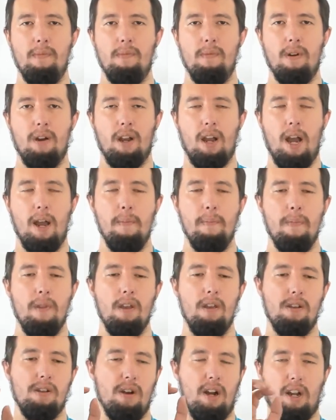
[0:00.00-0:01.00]
Okay,
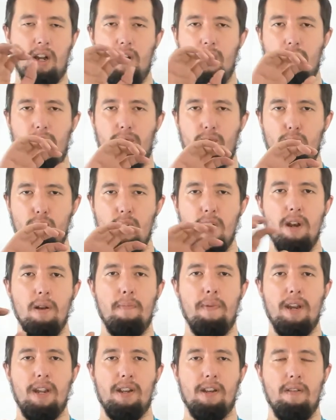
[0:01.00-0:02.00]
so I could have written a
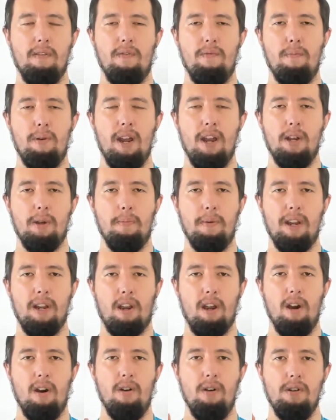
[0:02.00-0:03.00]
piece of PHP
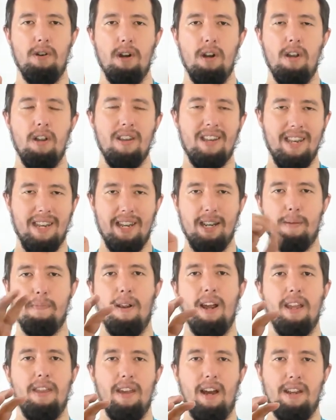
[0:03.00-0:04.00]
code to
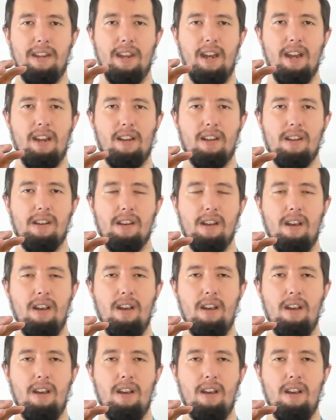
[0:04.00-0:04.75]
display that text,